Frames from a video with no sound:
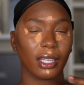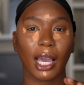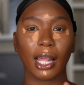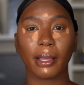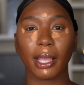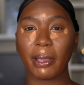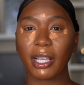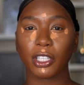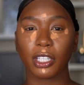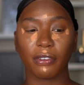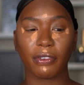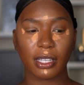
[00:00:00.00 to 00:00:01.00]
You gotta make
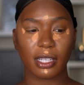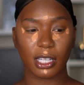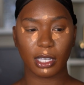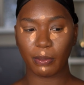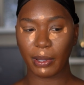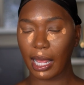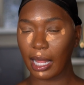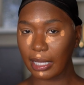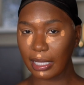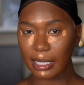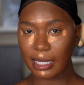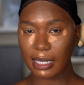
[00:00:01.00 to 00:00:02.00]
sure your face is
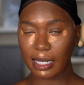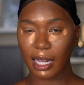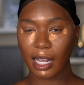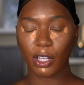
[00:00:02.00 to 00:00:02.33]
balanced.